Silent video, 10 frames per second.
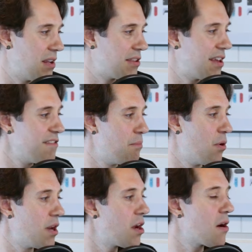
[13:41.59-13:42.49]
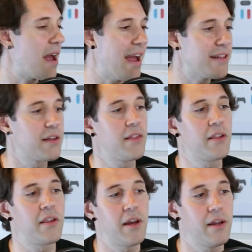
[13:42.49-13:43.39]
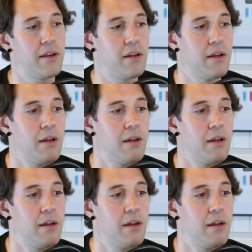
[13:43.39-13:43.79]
instead of putting our heads in the sand.